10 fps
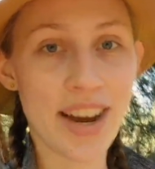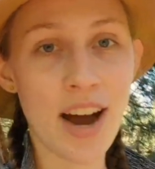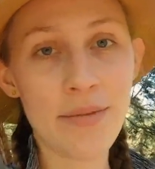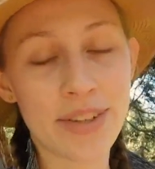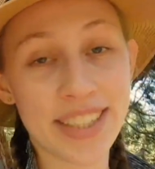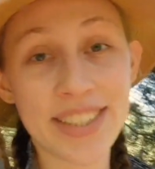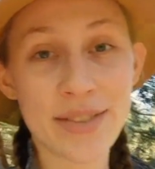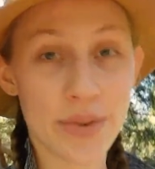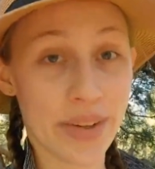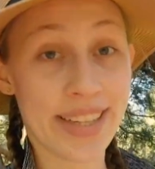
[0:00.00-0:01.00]
confidence
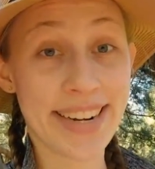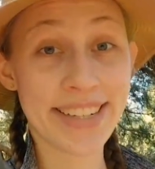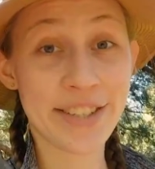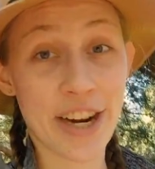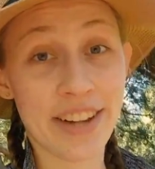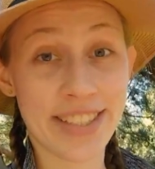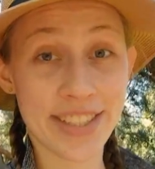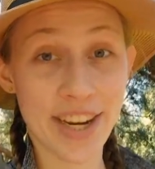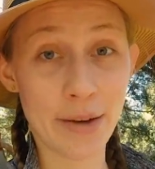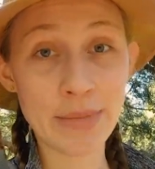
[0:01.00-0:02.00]
for when the next
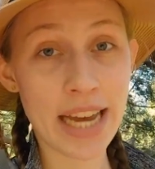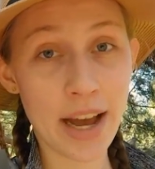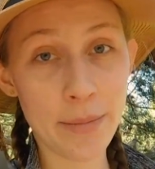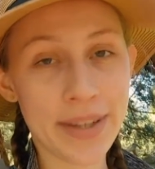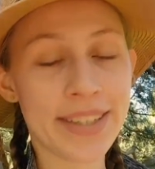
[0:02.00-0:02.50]
challenge comes up.